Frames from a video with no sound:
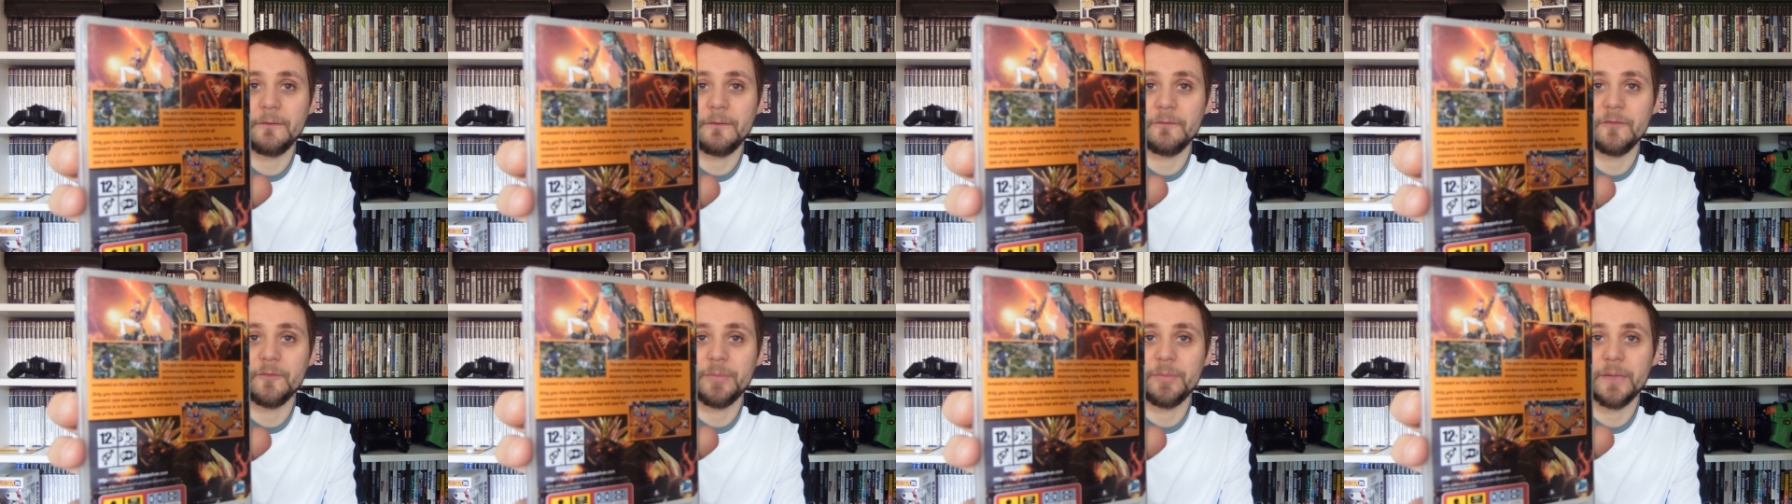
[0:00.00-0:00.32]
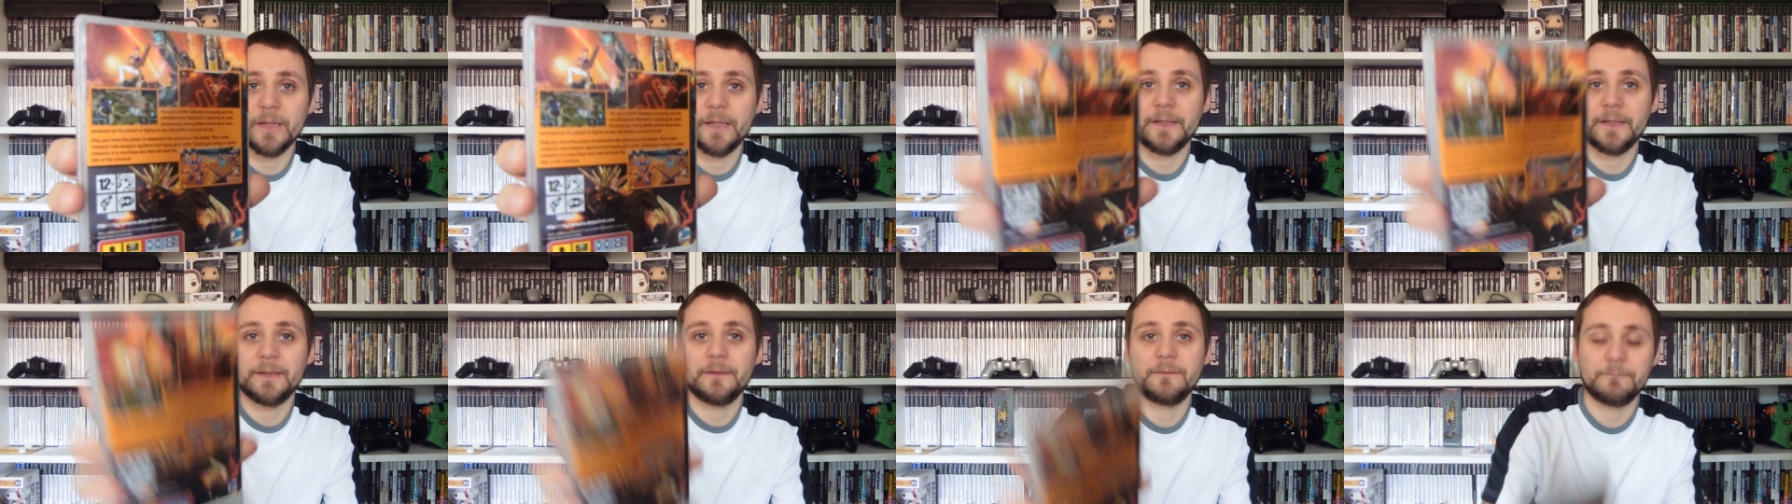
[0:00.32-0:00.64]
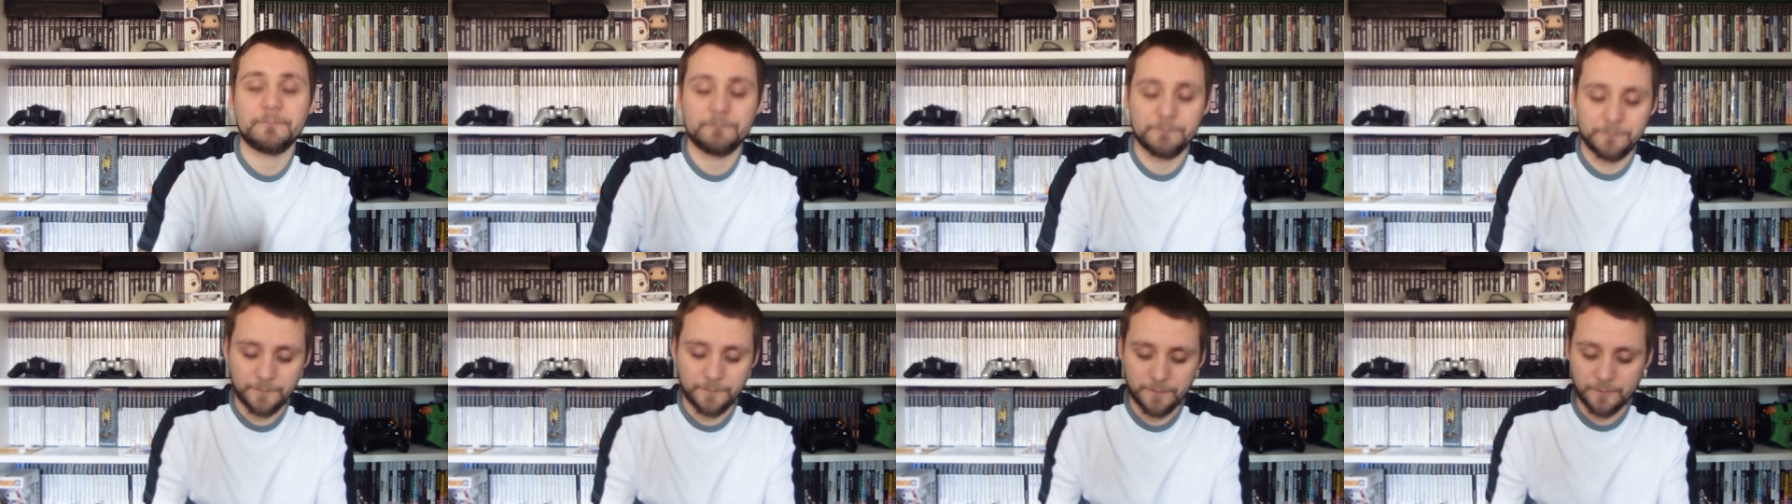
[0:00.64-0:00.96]
on the plane,
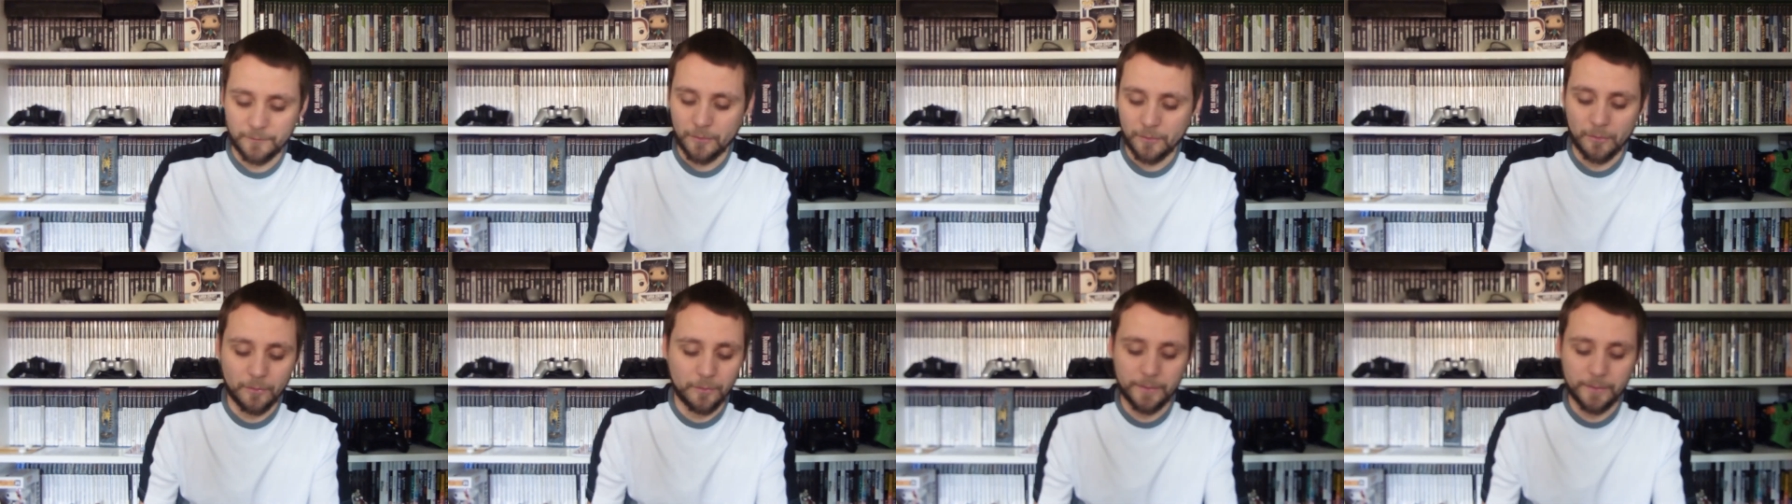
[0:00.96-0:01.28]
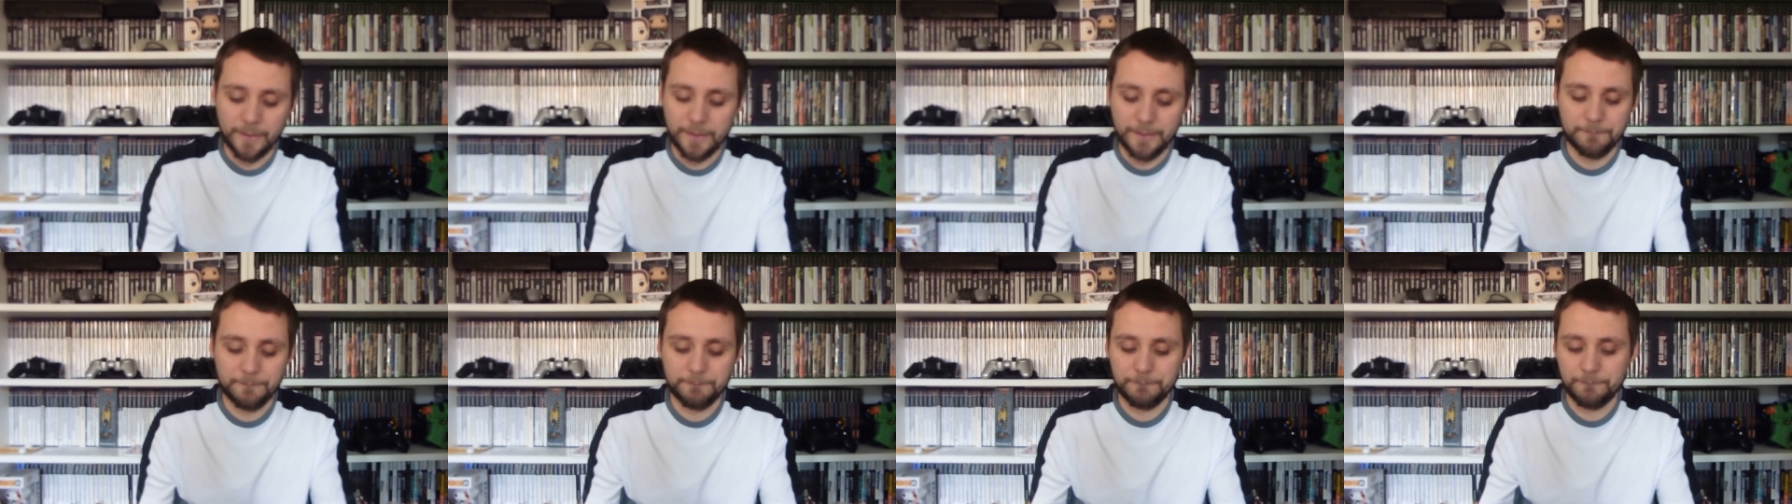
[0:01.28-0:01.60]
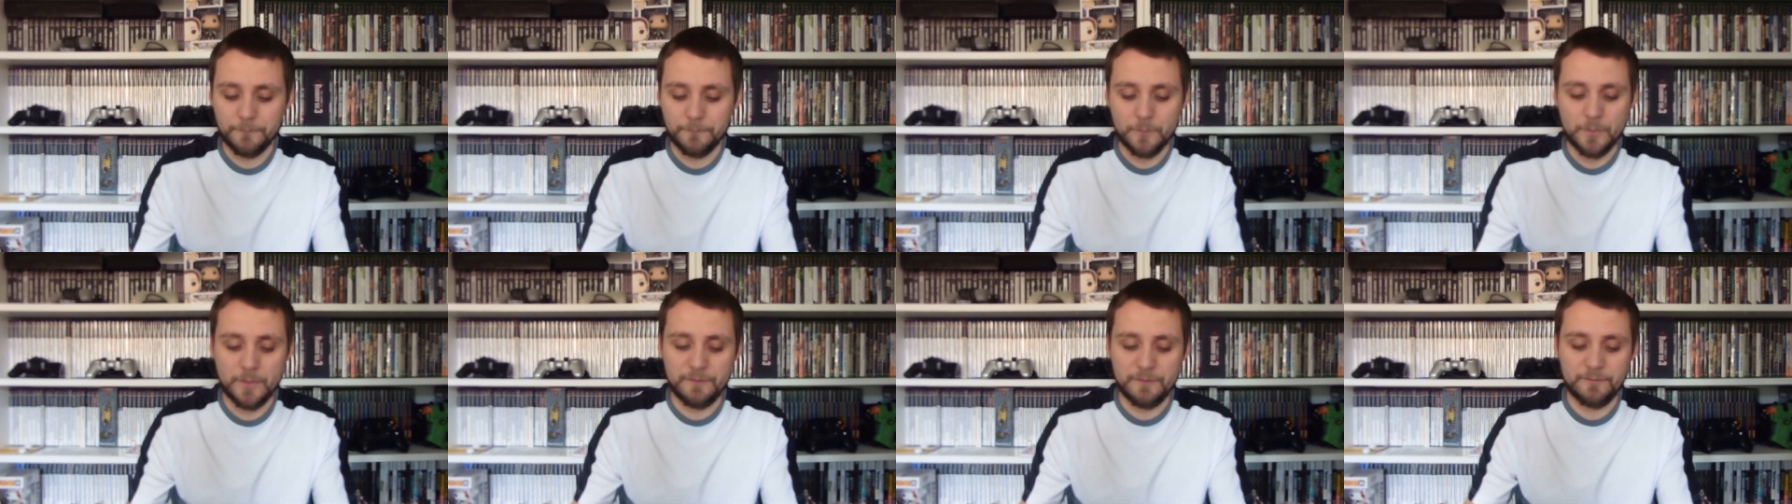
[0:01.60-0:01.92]
on holiday,
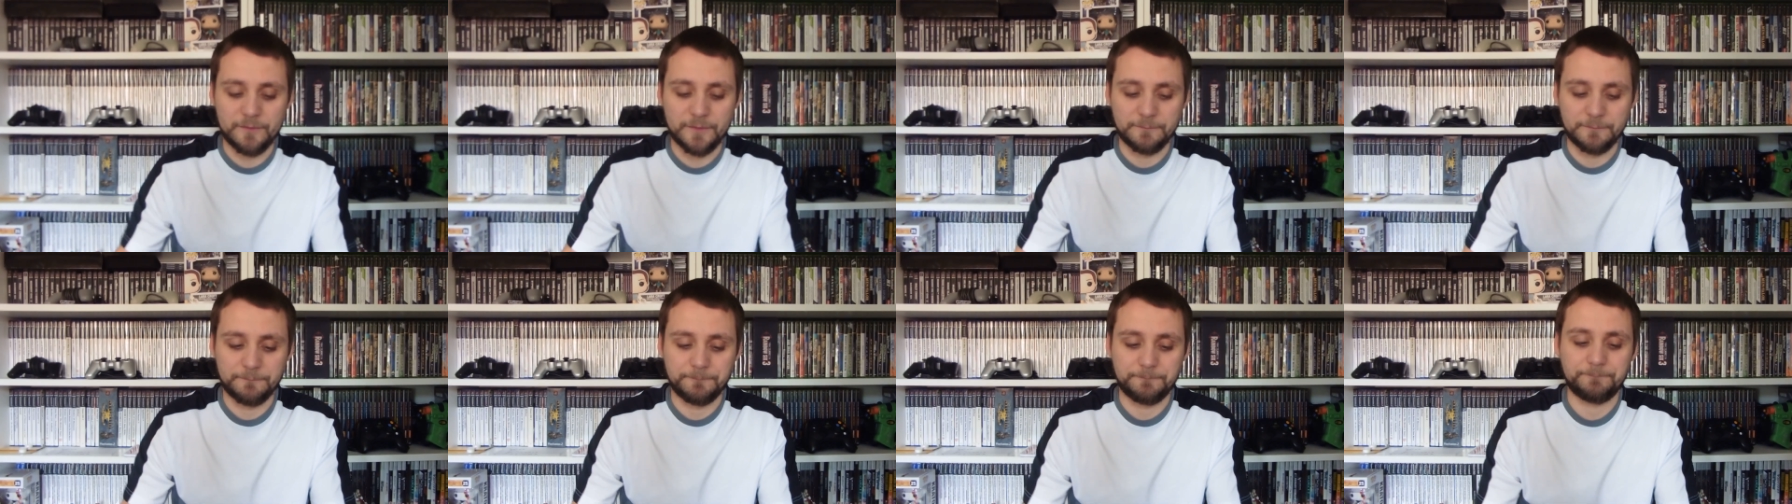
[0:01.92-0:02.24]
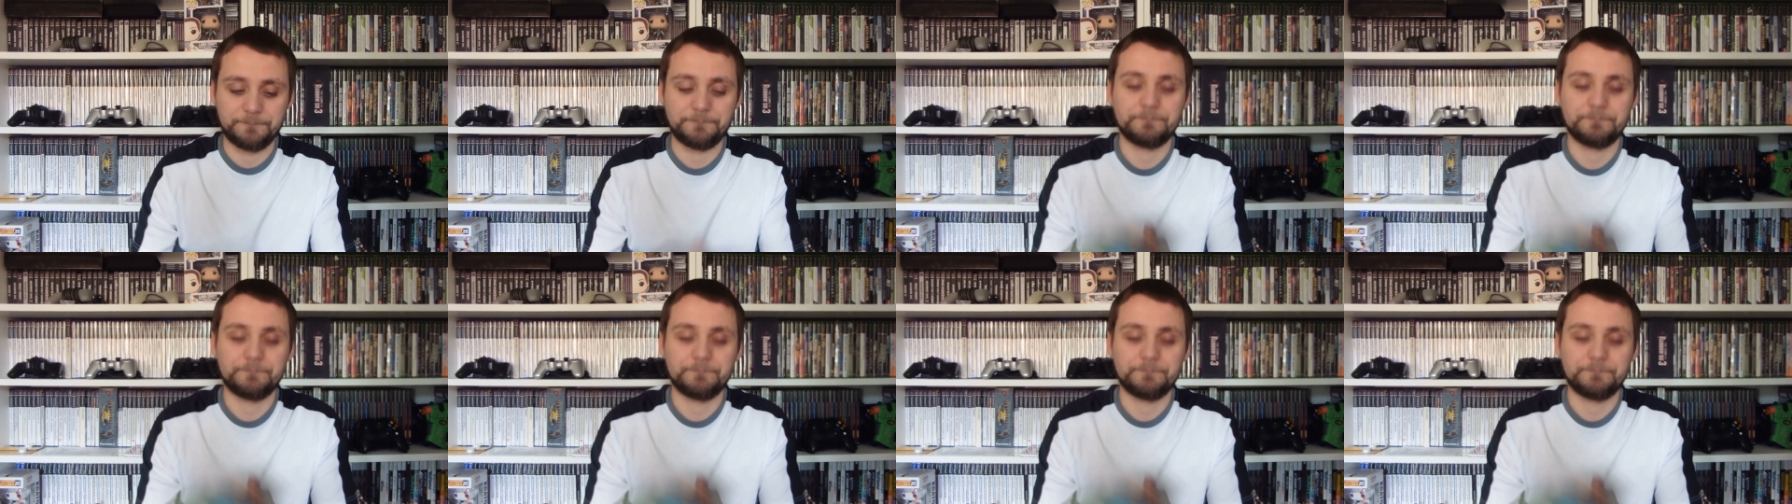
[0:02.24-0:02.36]
whatever.